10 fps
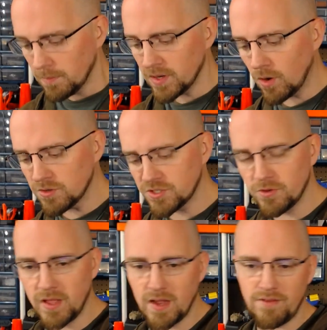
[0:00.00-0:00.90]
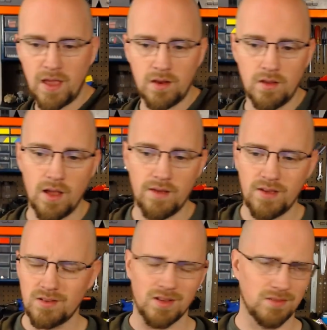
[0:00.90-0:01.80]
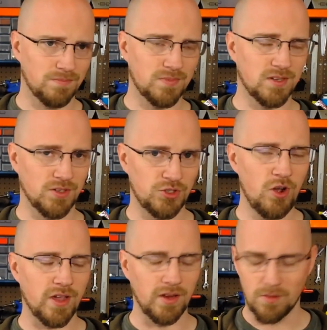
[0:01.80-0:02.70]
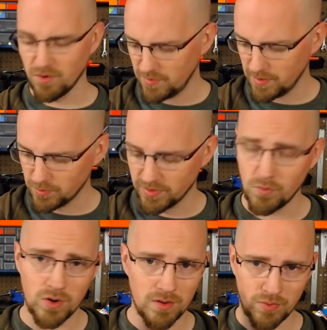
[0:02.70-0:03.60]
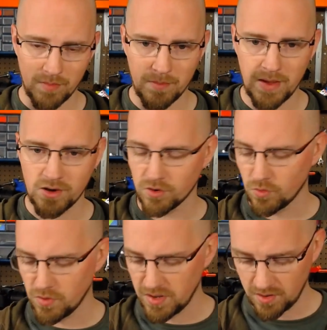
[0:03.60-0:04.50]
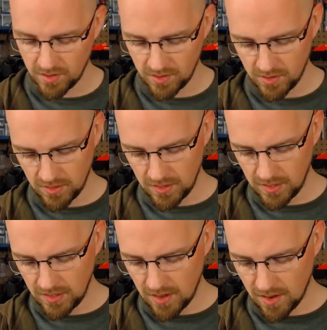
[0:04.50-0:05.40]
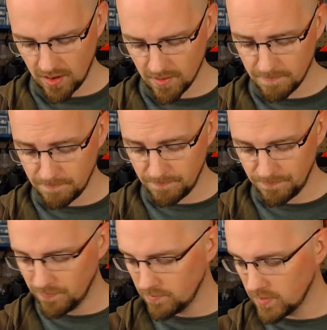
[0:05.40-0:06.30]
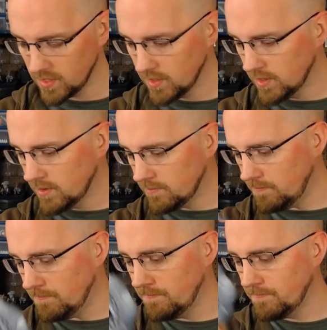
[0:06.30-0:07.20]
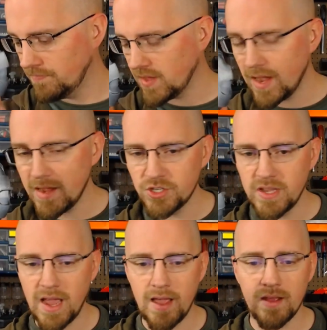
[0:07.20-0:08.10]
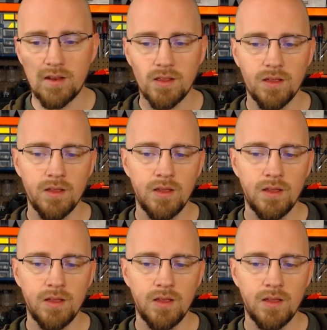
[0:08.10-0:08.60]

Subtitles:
But also, like I've had a shocking number of people that want to print my maker coin. Uh, I actually had.